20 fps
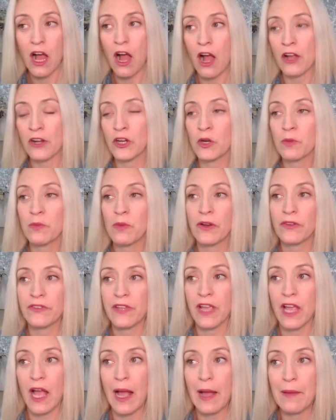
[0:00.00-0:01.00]
On her
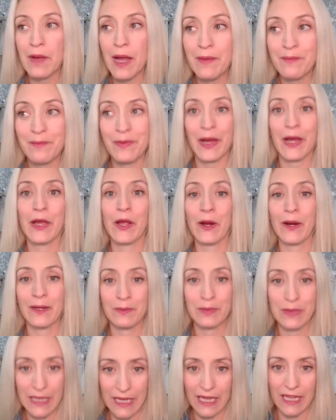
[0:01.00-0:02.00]
birthday, I might buy her
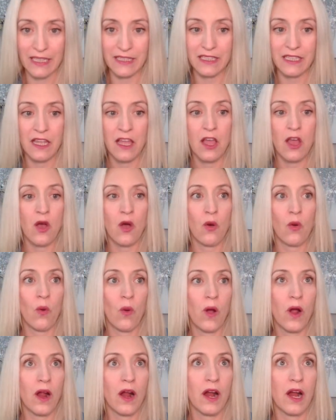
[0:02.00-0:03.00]
a plant.
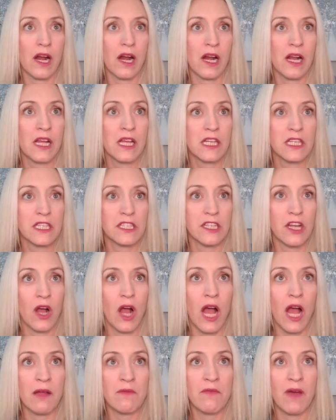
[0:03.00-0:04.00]
Or,
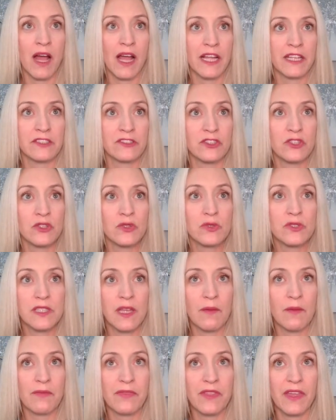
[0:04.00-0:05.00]
I might do
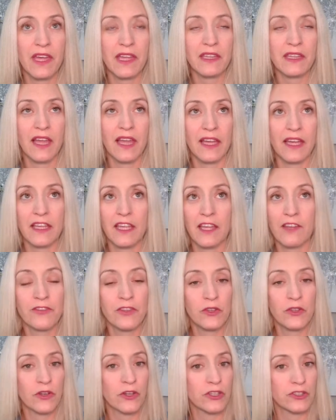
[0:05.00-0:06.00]
something like, if
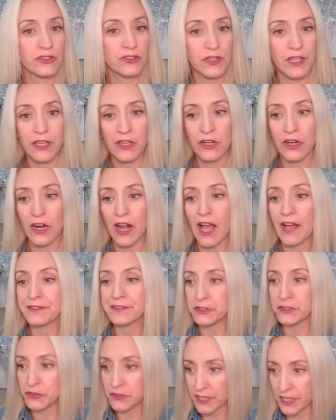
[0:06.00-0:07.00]
you're a drinker, have
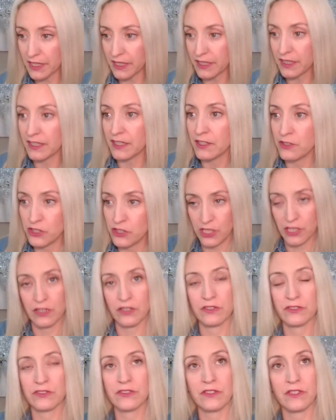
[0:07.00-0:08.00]
a drink and
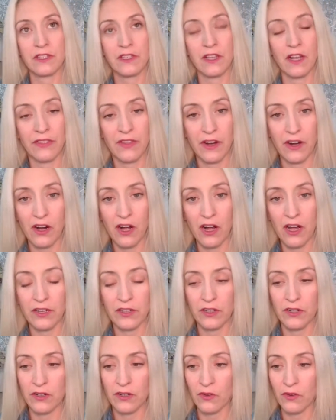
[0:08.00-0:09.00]
cheers in their
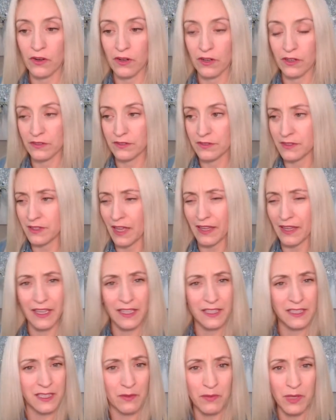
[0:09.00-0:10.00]
honor. Or I
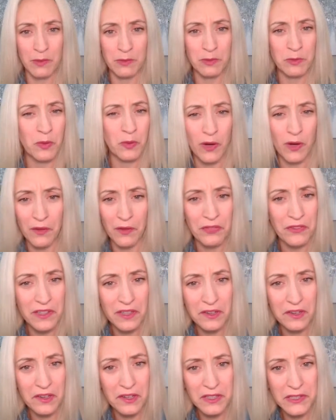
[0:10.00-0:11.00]
guess some people pour out the
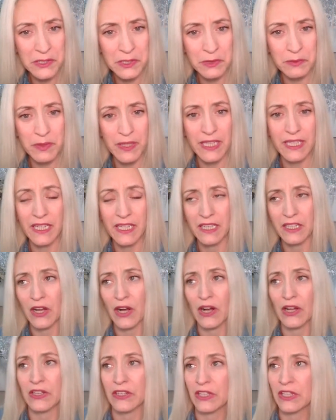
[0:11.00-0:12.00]
liquor a little bit in
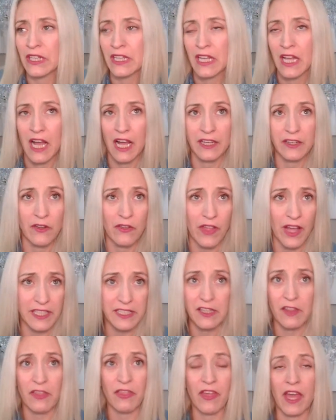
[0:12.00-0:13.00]
honor. I know
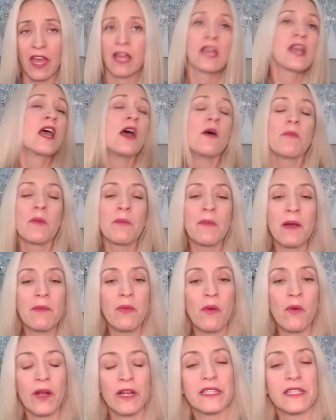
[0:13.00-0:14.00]
that's a thing. But my
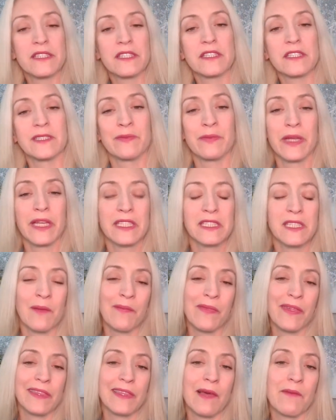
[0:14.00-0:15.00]
point is to pick
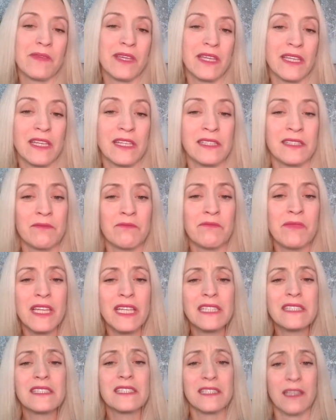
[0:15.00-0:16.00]
something that it
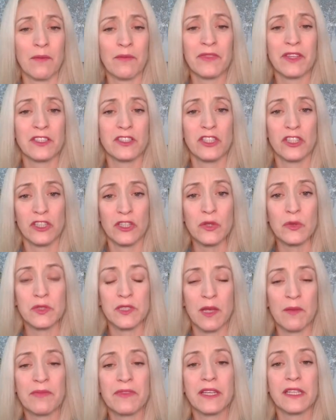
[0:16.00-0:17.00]
means something to you,
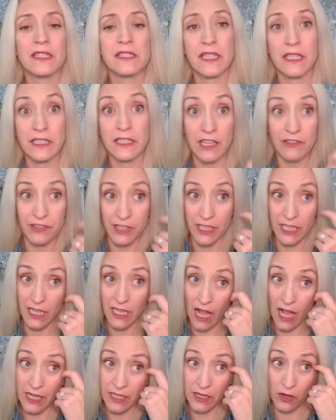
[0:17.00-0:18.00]
something significant.
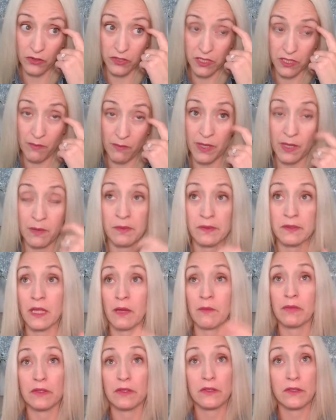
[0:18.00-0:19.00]
I know some people
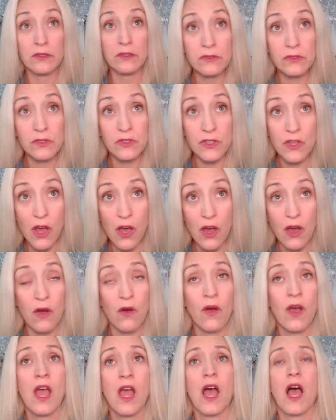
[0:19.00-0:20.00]
let balloons go.